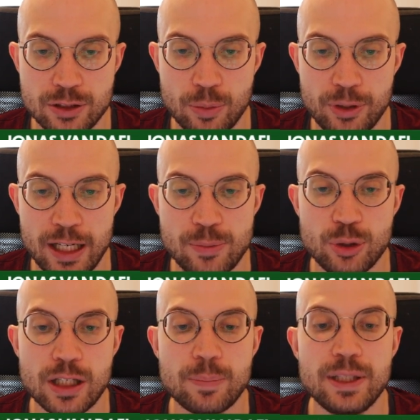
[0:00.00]
sometimes you
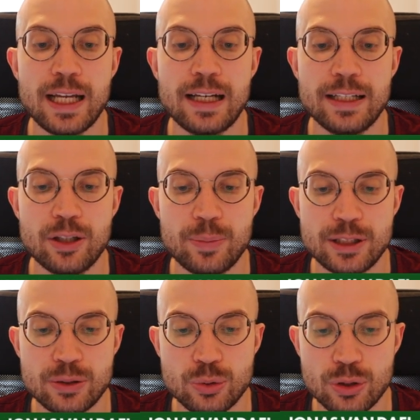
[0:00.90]
can be a little bit
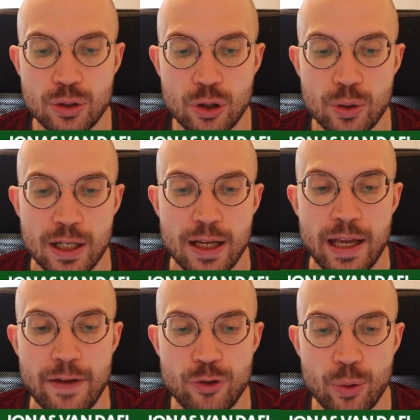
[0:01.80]
too slow
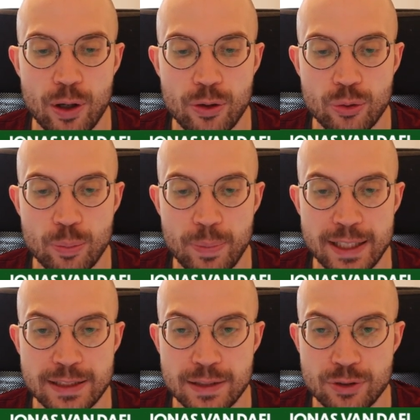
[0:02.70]
if you are too
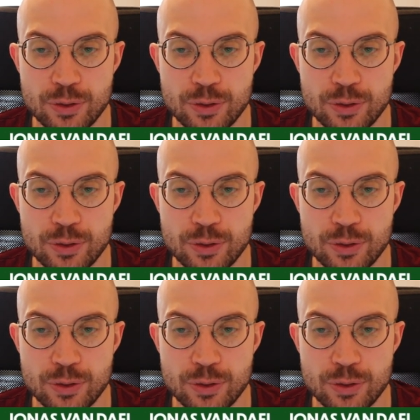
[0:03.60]
passive.